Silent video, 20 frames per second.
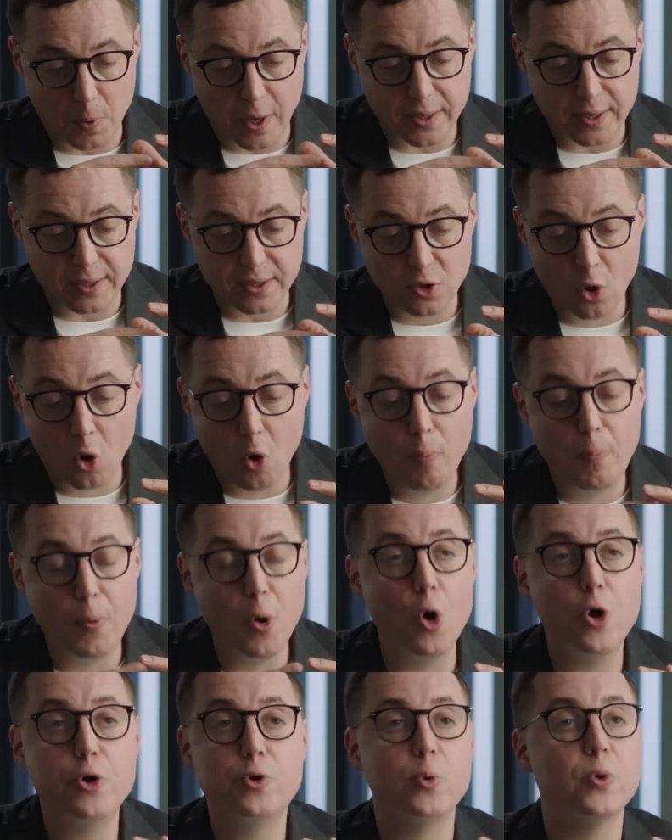At no
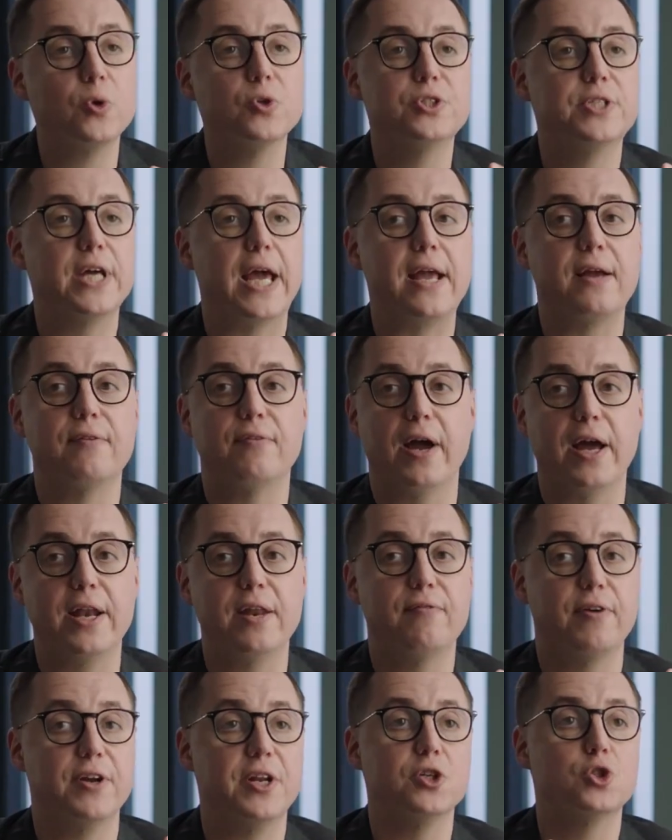point will take any
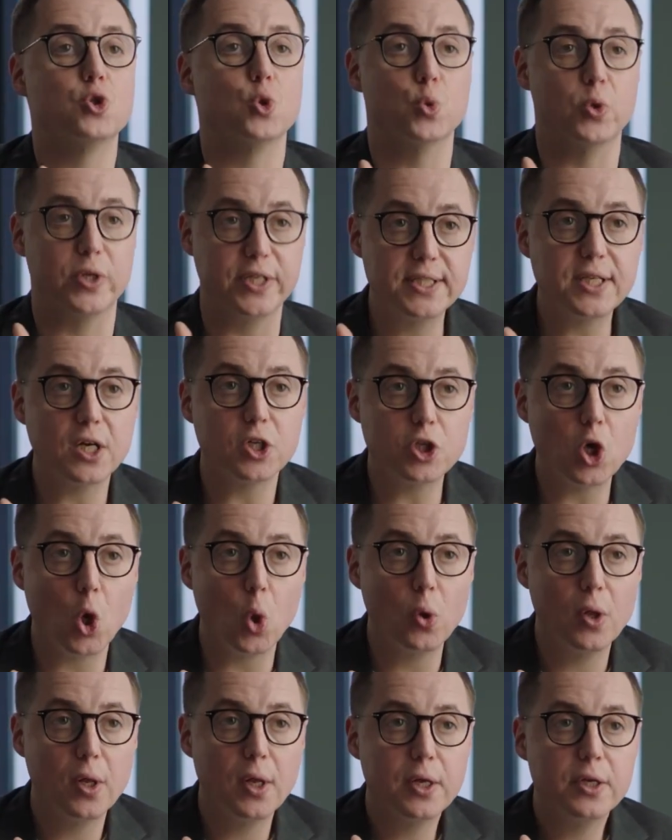financial risk at
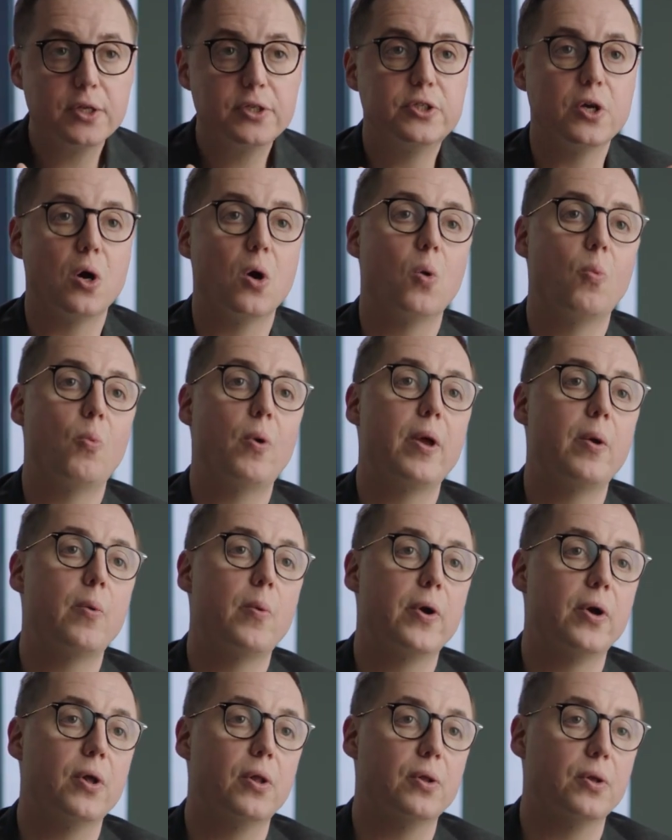all. So we
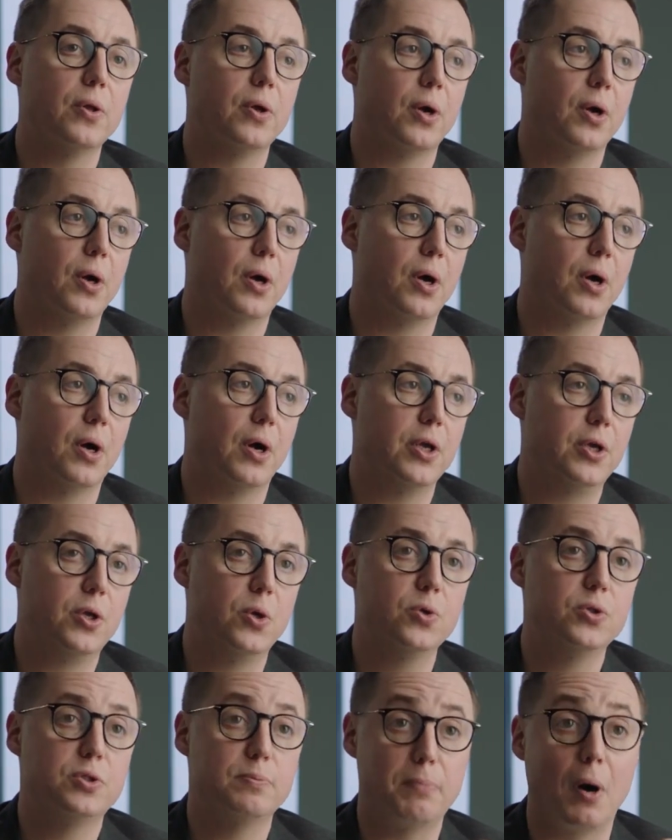will
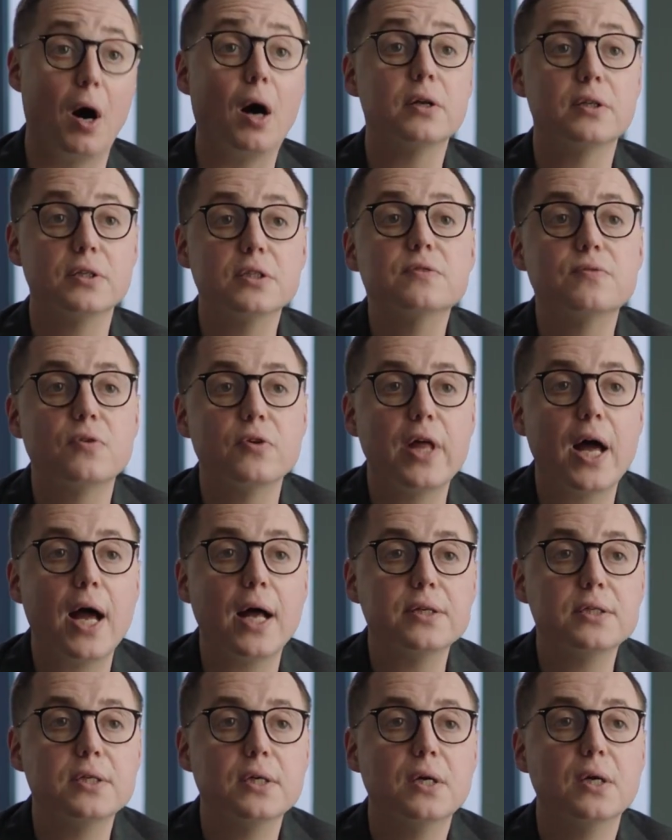use partners for
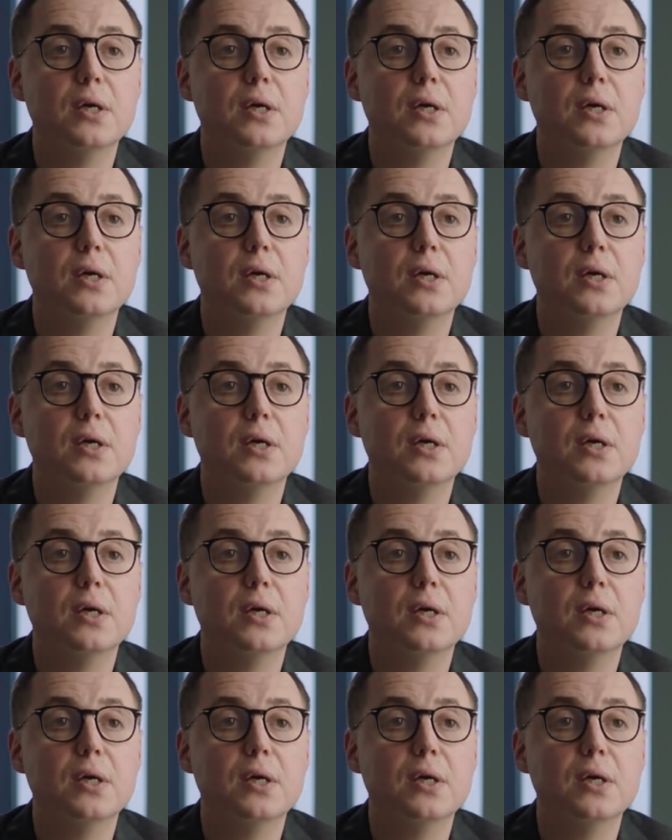that.